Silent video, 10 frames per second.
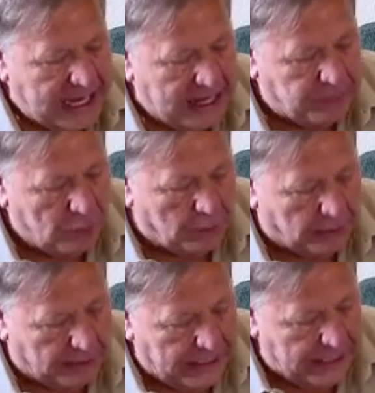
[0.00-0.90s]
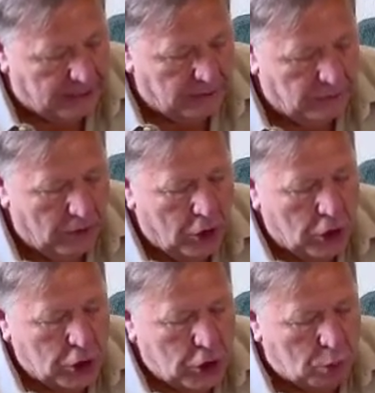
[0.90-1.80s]
If you believe,
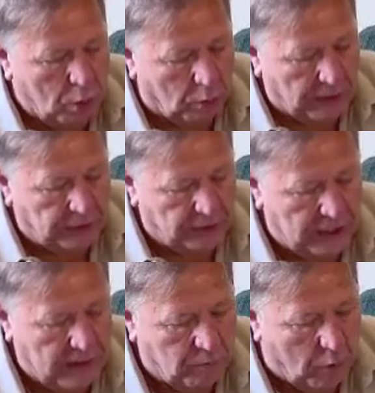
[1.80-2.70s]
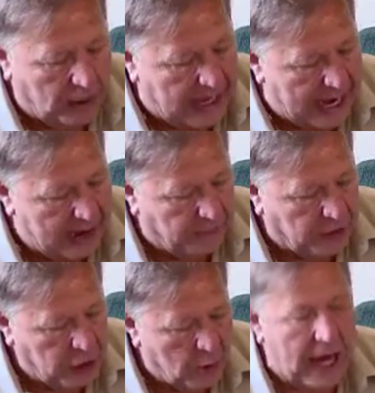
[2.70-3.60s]
you will receive
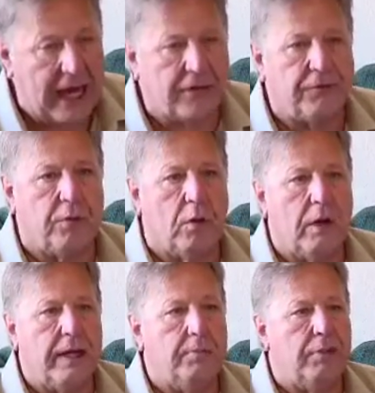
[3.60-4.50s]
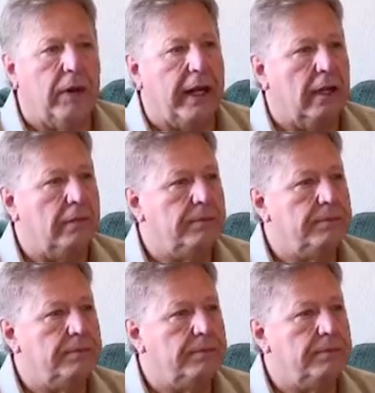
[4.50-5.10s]
whatever you ask for in prayer.